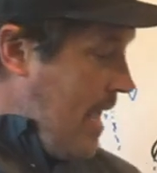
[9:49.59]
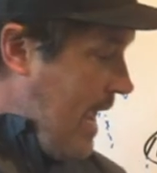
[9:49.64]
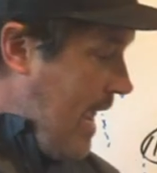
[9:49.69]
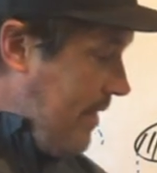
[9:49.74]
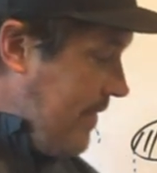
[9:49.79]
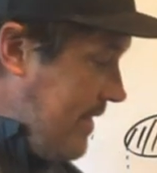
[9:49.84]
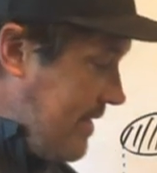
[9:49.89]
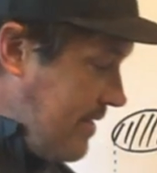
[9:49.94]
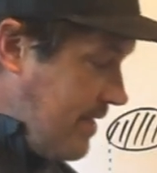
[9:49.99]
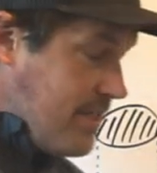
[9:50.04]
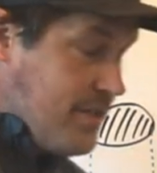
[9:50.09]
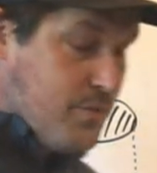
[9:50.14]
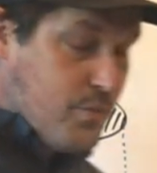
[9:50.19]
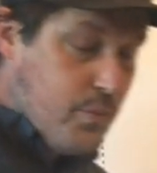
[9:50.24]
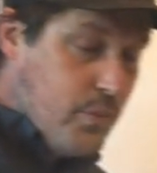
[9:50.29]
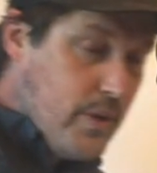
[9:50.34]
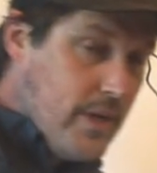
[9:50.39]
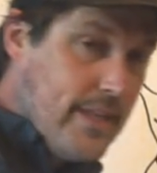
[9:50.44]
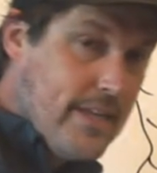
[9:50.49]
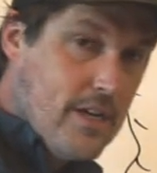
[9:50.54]
And this is
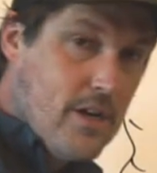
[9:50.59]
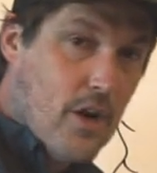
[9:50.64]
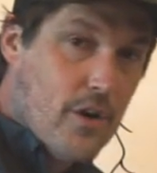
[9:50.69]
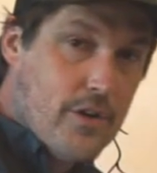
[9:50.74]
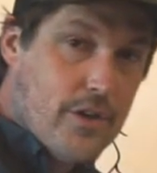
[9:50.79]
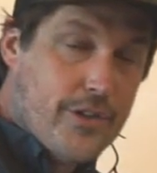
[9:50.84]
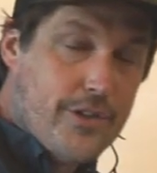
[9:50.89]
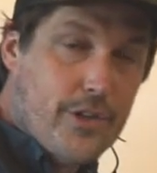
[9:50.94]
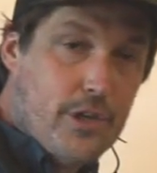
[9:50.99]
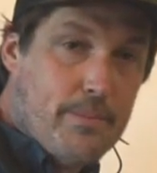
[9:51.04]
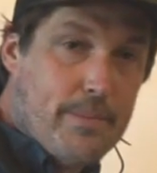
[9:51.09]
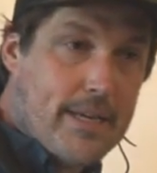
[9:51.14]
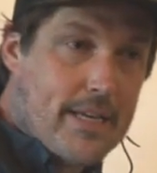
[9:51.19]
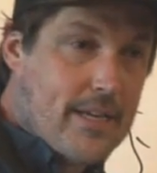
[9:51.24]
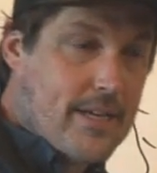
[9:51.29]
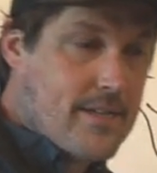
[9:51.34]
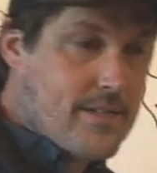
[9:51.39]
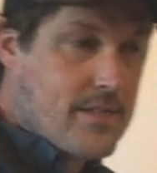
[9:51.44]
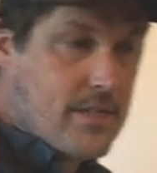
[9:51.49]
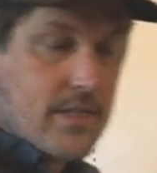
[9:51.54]
really hard to do
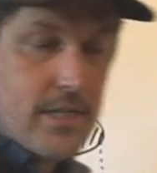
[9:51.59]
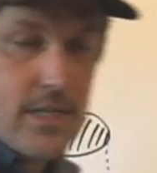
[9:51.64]
because,